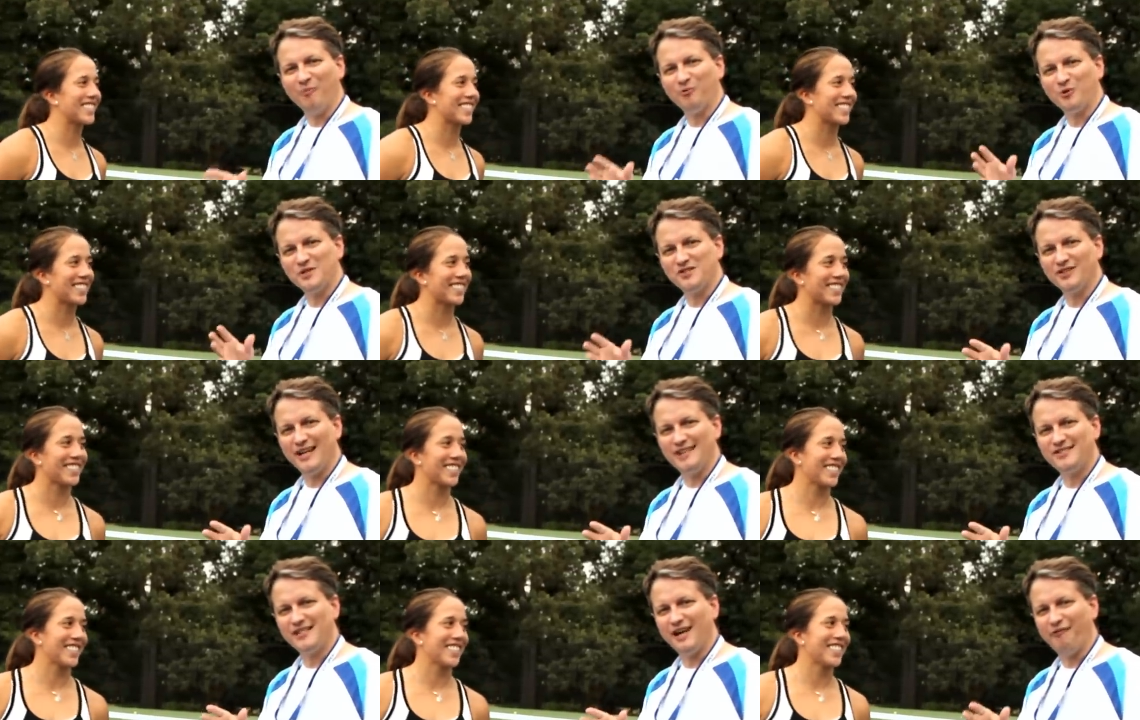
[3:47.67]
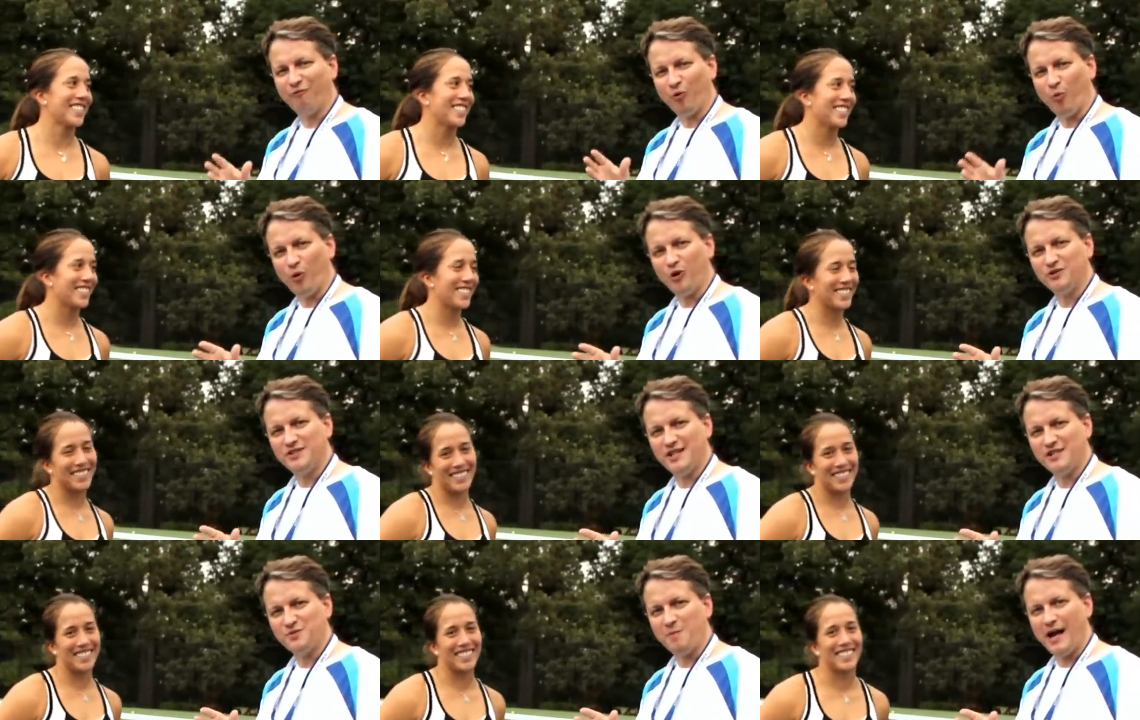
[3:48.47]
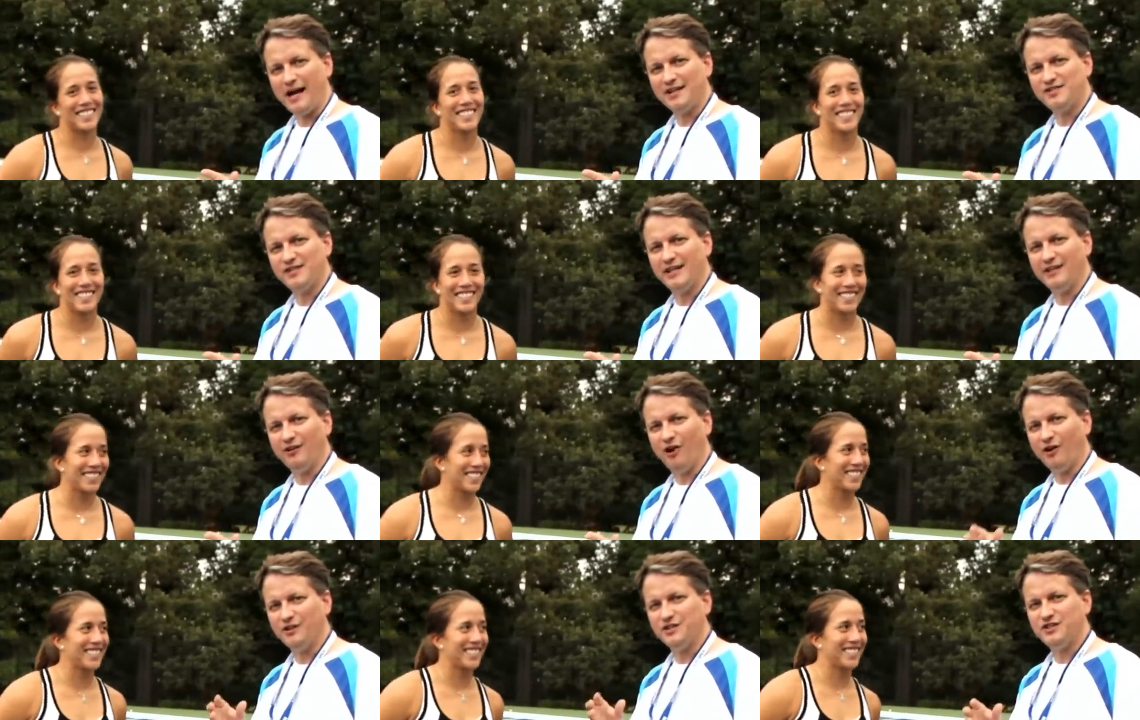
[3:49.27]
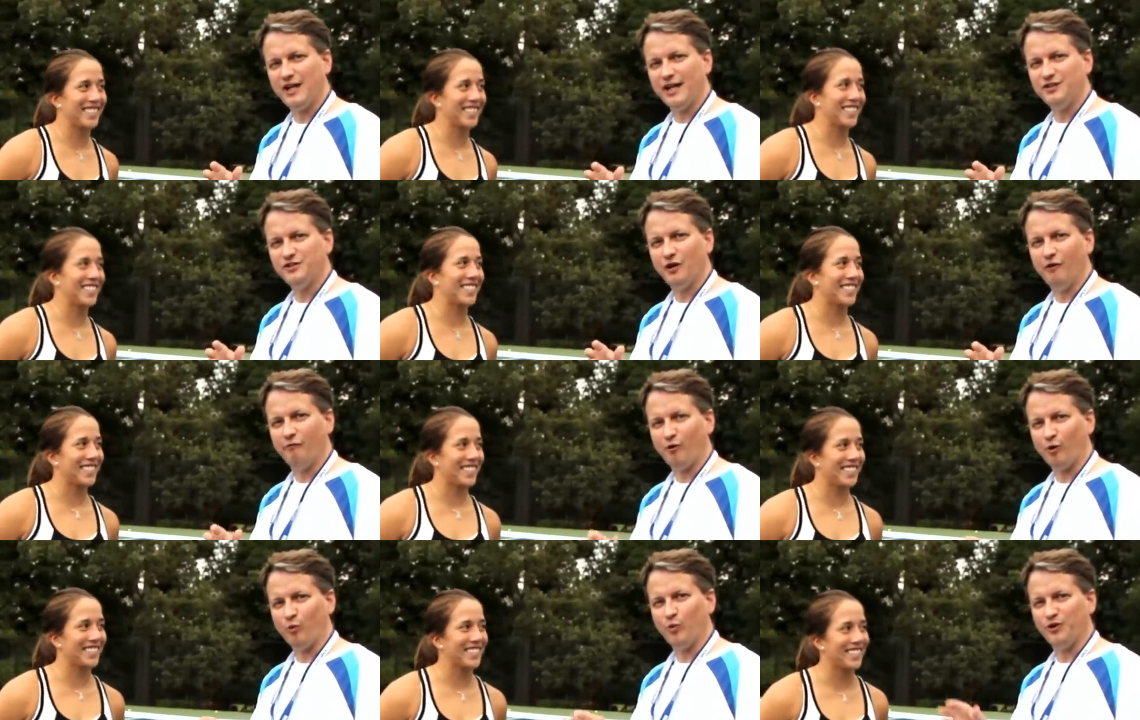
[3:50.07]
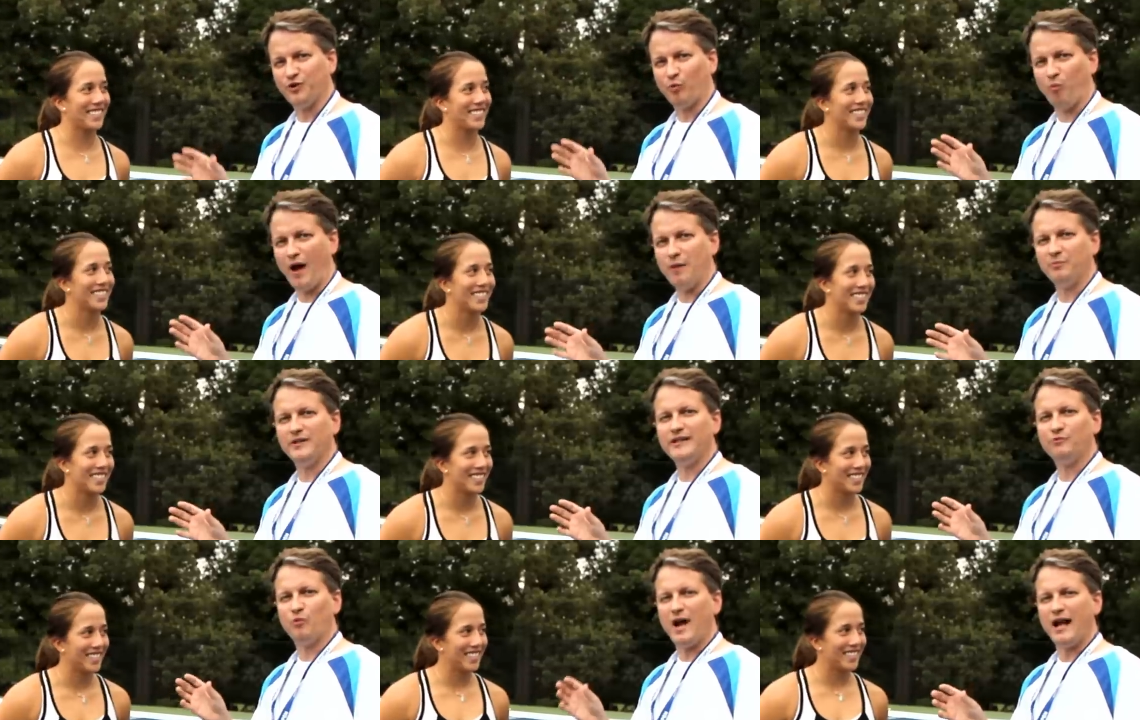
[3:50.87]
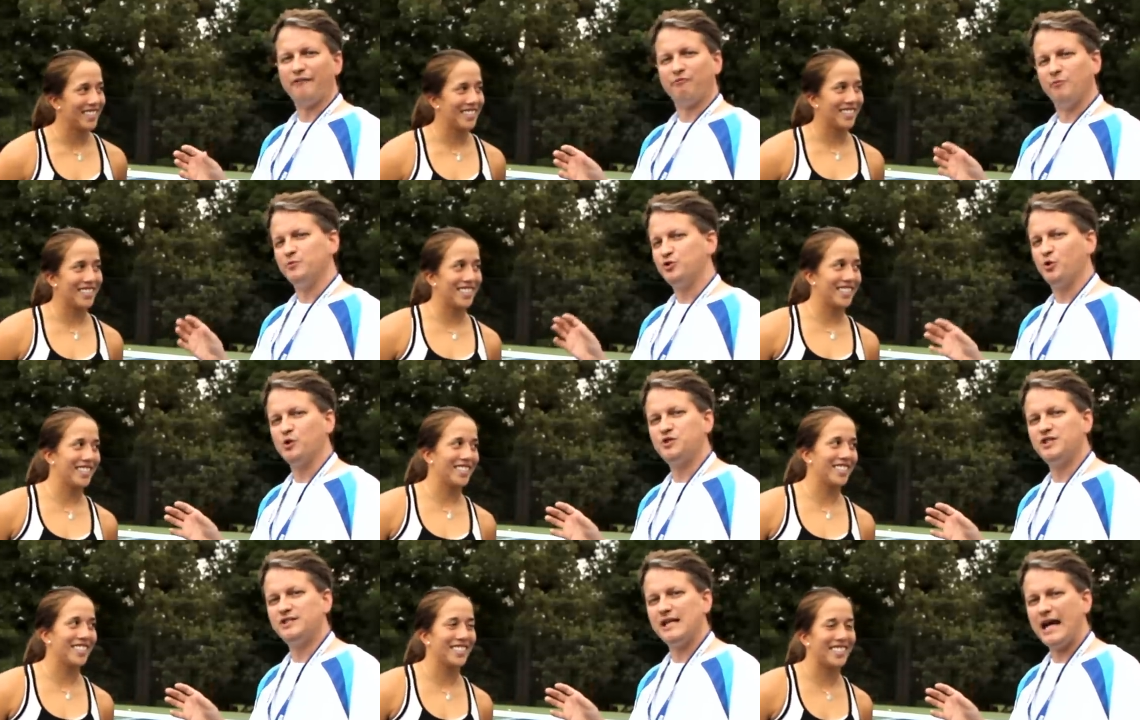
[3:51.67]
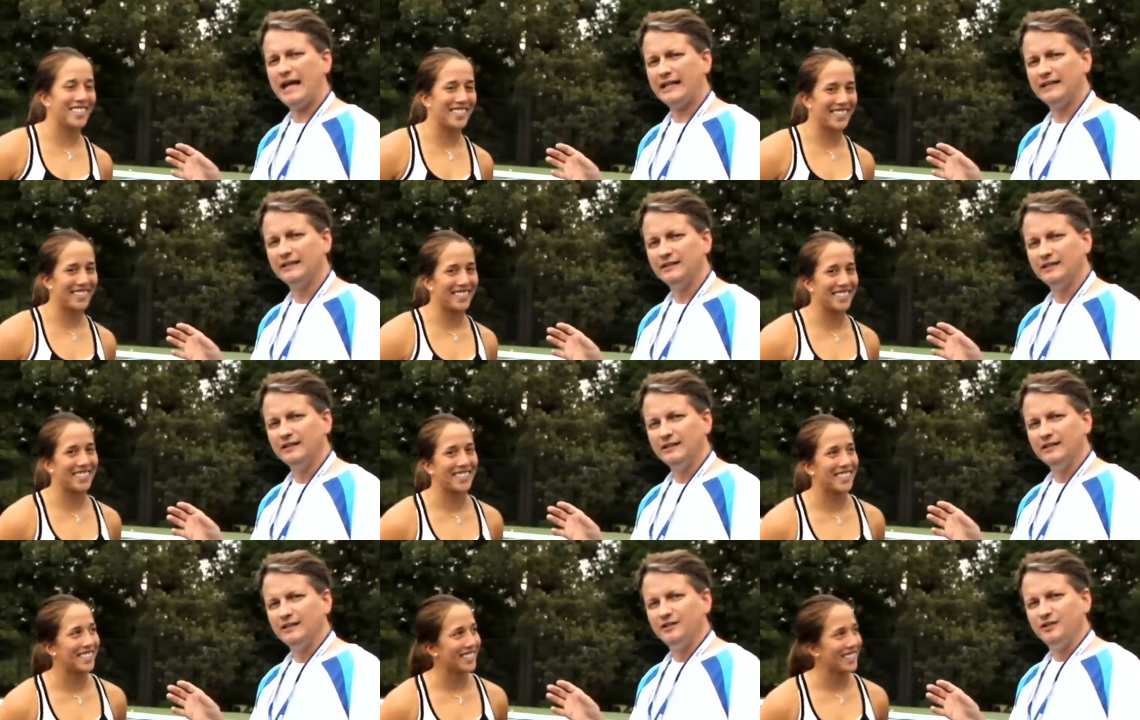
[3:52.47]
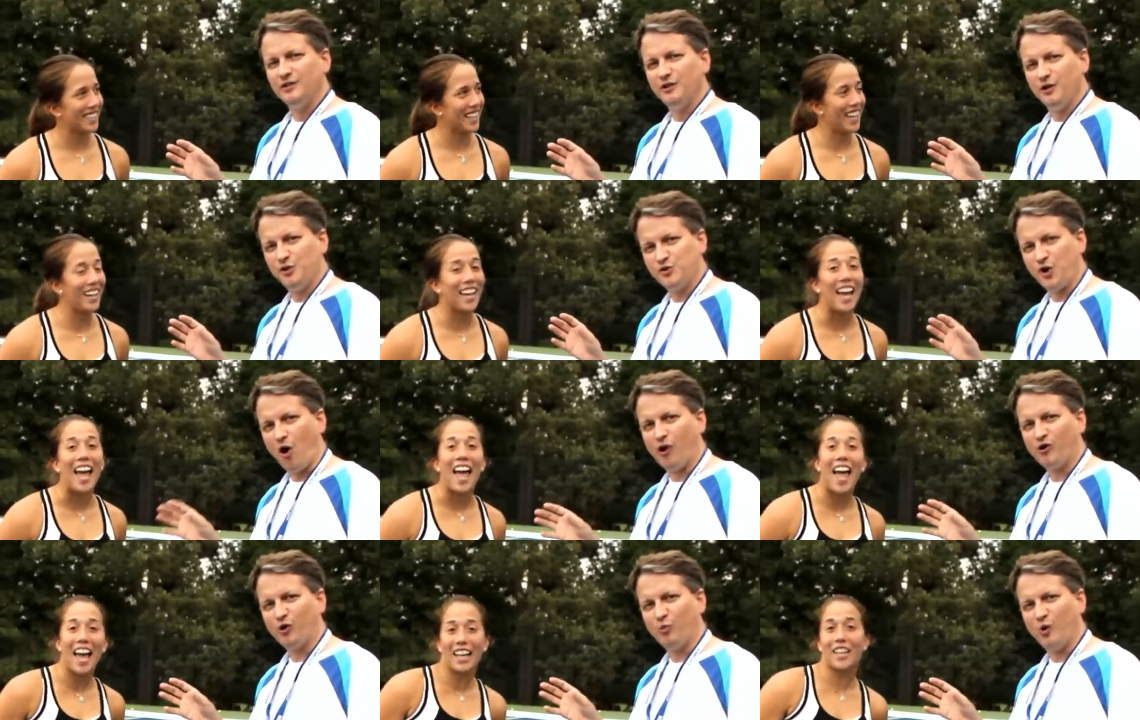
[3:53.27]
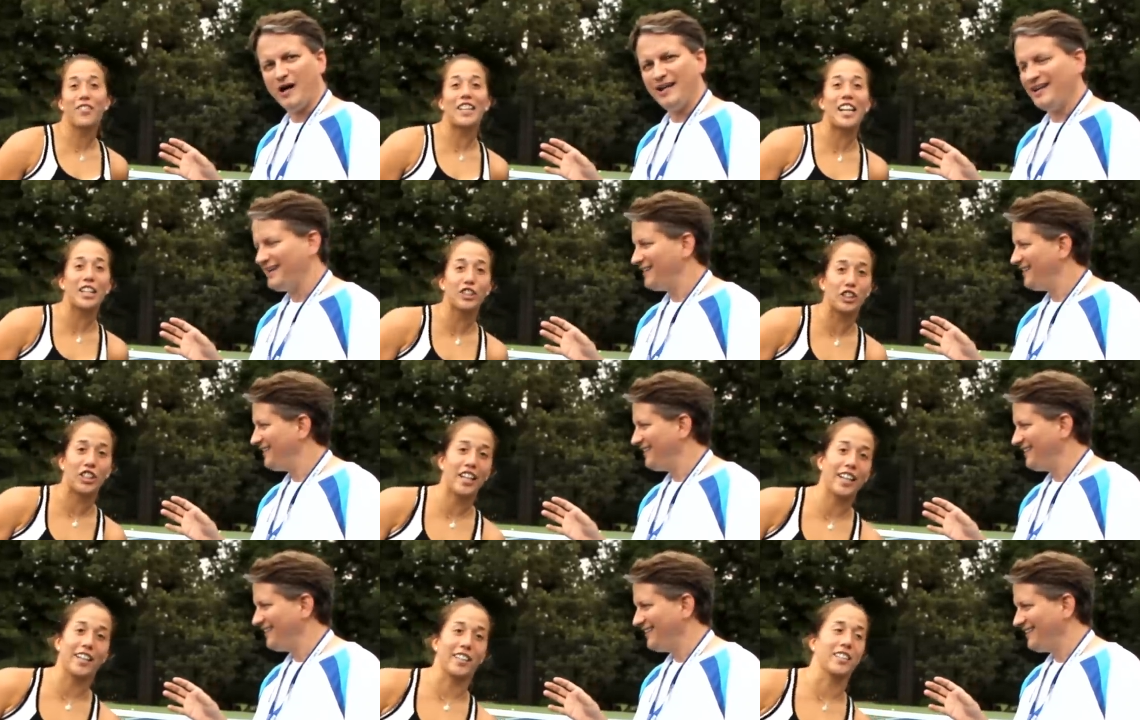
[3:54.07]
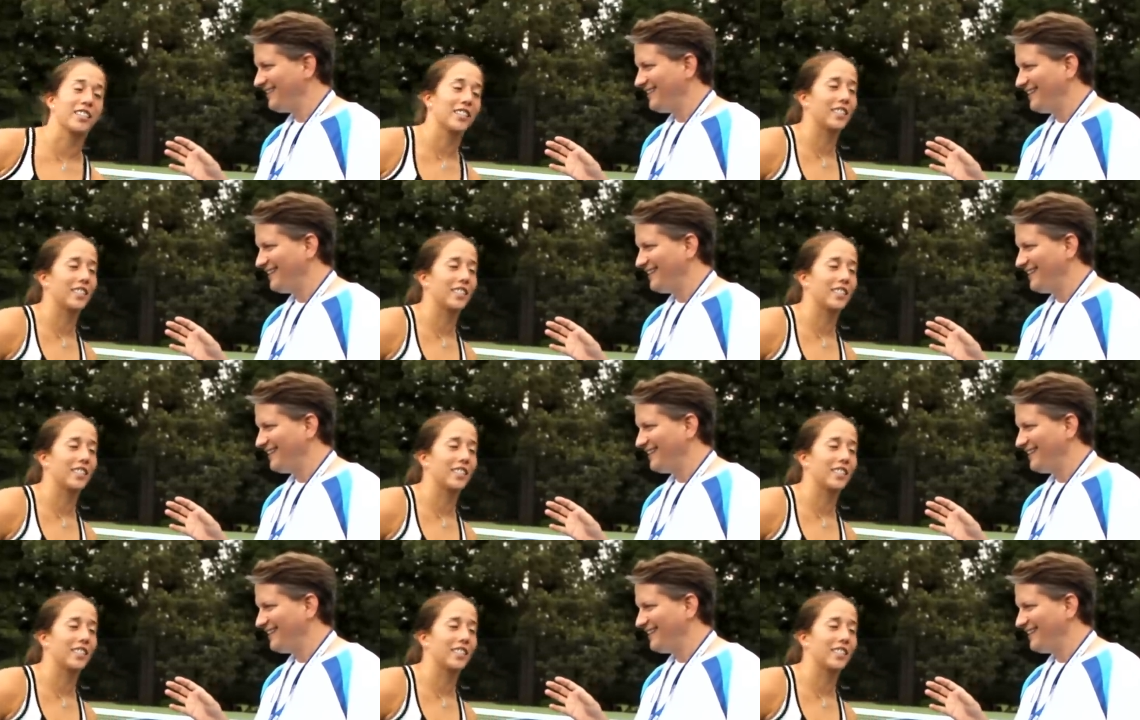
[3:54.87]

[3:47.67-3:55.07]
Speaker 1: I'm Chris Lansett for World Tennis Magazine on the changeover with the rambling wreck from Georgia Tech, who's on her way. an engineer.